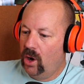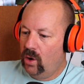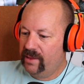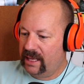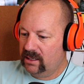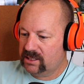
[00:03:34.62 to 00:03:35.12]
Oh,
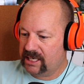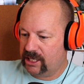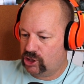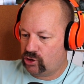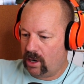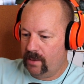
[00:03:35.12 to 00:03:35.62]
that looks like a
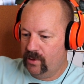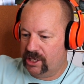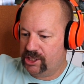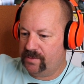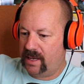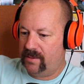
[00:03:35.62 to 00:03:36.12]

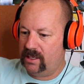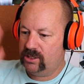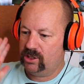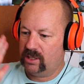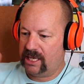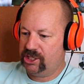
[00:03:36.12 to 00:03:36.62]
drawbridge, maybe.
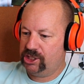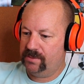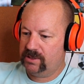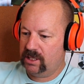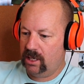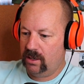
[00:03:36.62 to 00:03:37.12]
So, like,
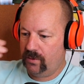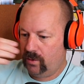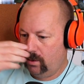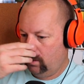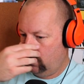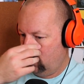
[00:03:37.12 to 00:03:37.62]
ships can go
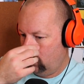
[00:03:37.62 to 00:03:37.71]
through?